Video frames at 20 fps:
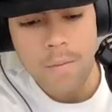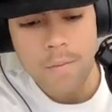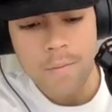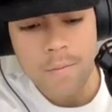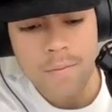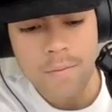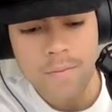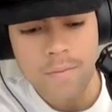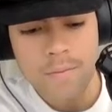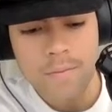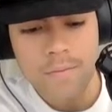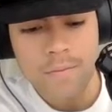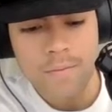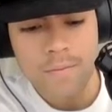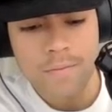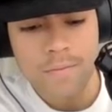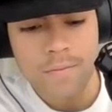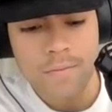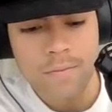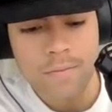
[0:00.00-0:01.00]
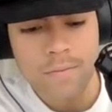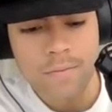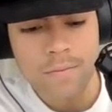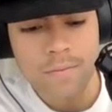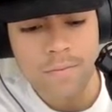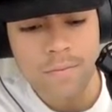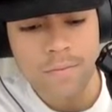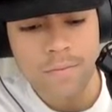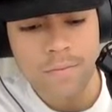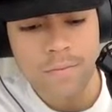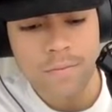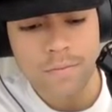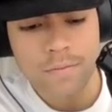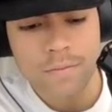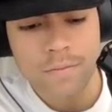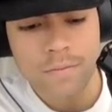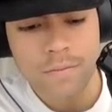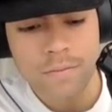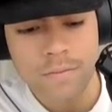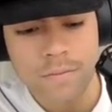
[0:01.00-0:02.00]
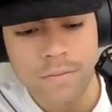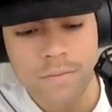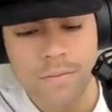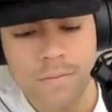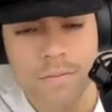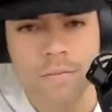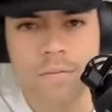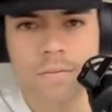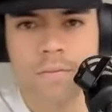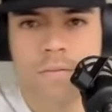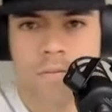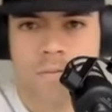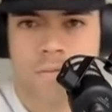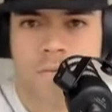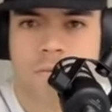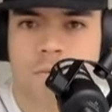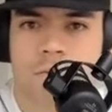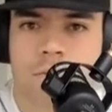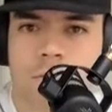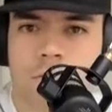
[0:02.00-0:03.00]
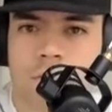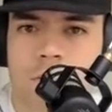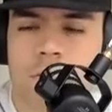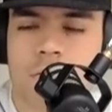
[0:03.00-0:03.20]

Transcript: The person shown says nothing.